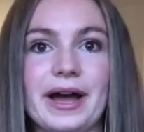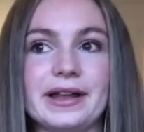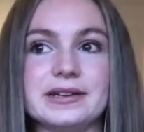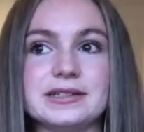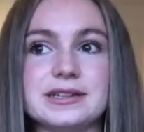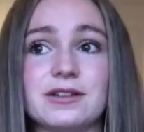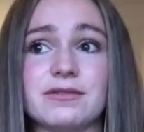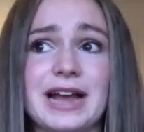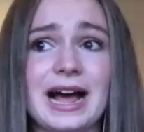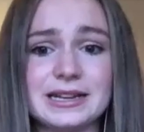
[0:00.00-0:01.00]
and
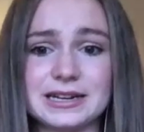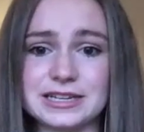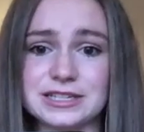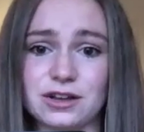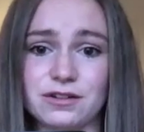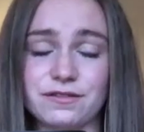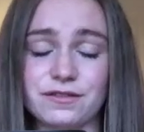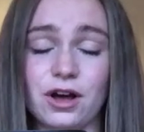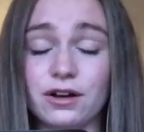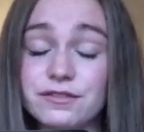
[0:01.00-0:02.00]
the realities
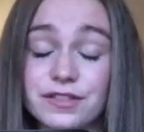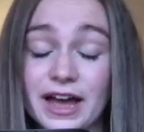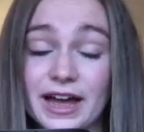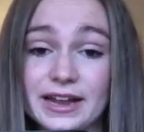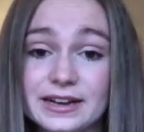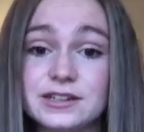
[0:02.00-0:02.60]
of that,